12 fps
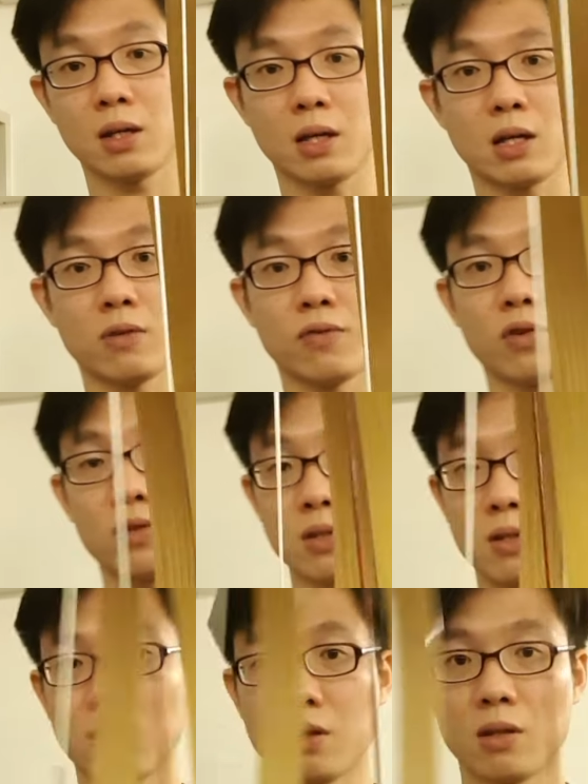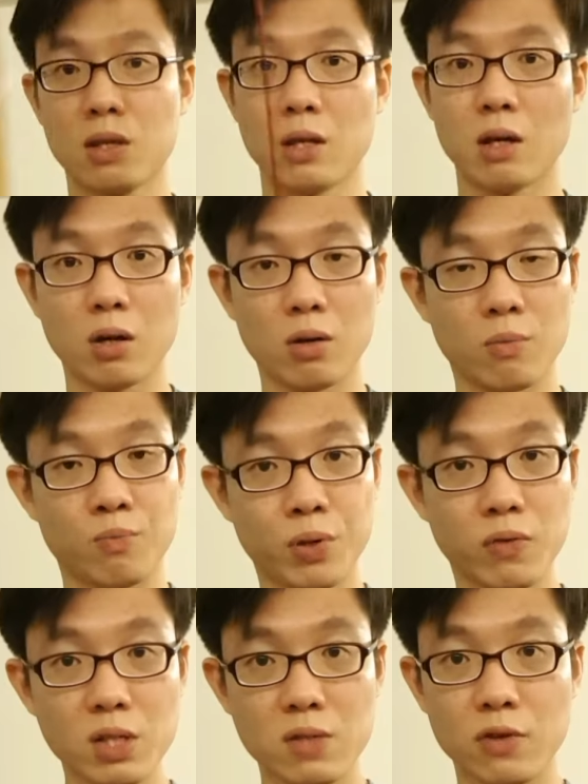And of course, the
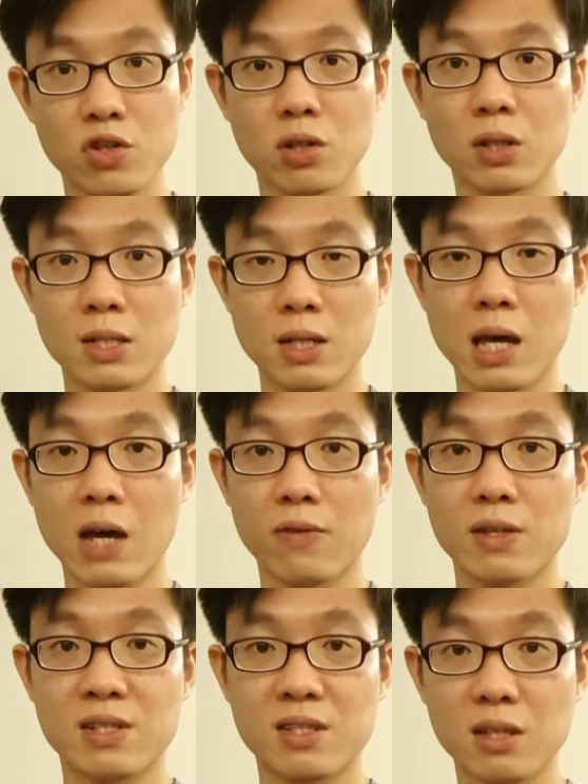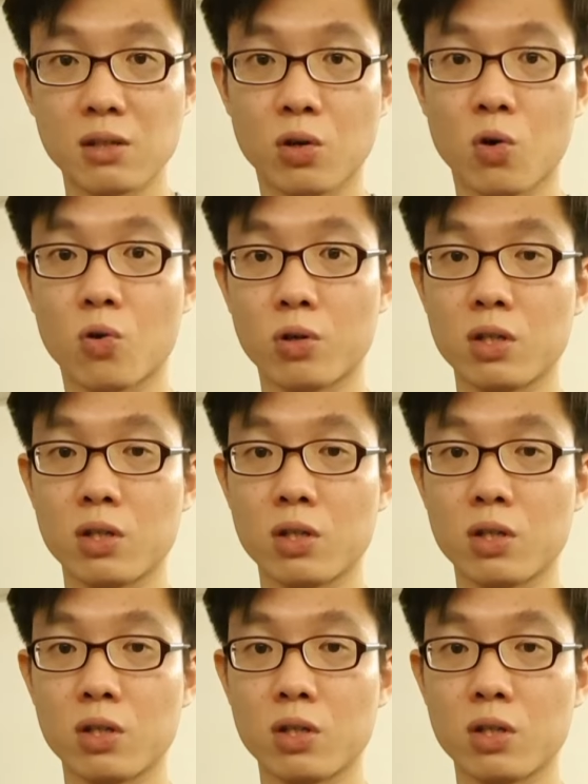previous version doesn't have a steel core.